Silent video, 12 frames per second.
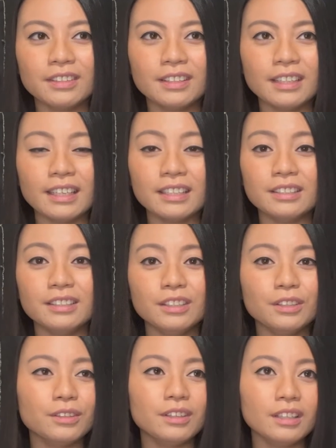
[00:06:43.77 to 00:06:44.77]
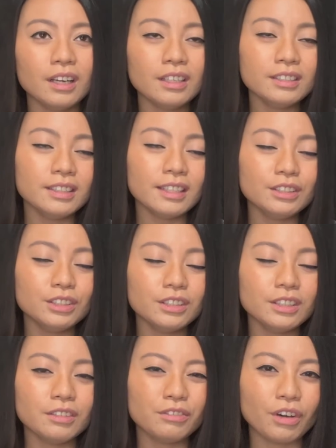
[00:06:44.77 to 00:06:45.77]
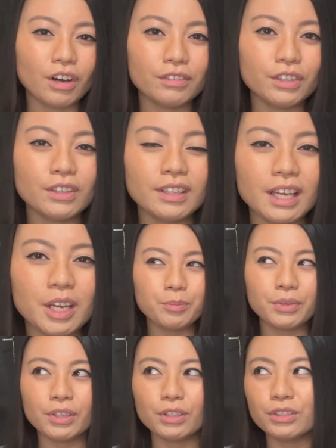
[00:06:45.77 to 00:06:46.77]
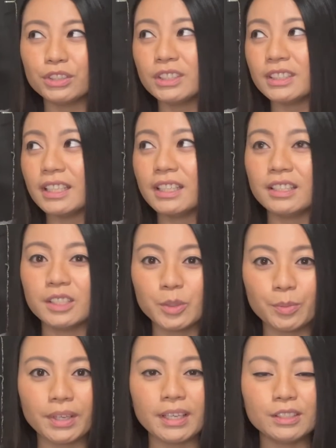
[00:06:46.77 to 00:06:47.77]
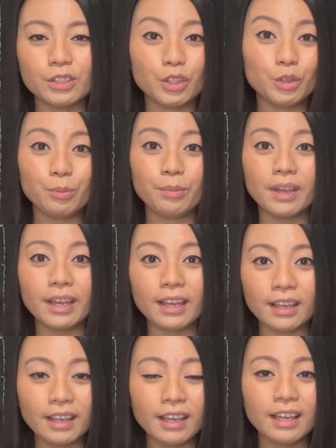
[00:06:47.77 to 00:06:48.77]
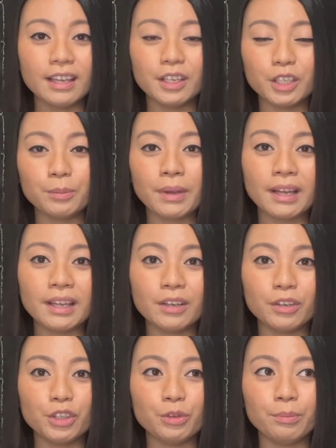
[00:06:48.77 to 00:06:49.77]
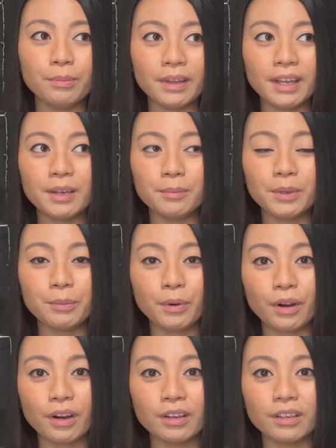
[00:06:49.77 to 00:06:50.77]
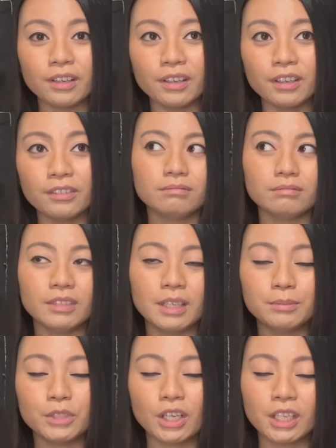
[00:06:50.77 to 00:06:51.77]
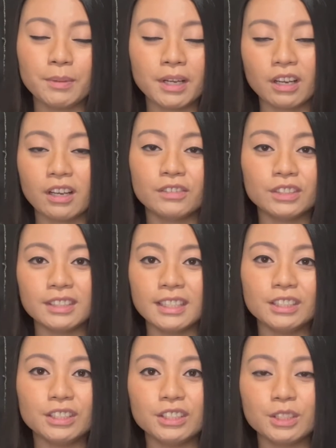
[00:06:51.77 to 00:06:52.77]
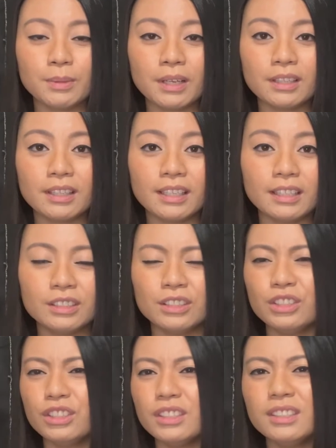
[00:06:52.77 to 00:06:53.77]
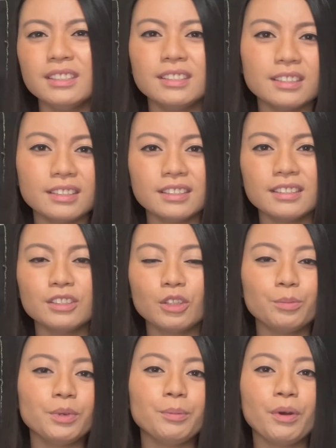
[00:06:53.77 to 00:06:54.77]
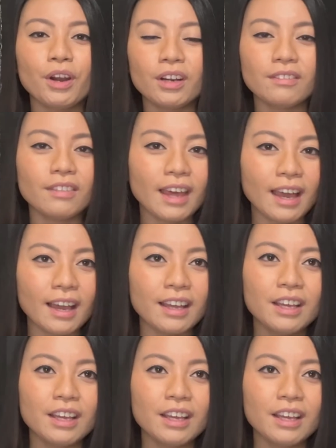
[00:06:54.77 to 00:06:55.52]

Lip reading: And, you know, honestly, they shouldn't involve you in that, but you're just in the space, so you may hear about it, or you may be part of them talking about conversations about things. Just don't be part of that.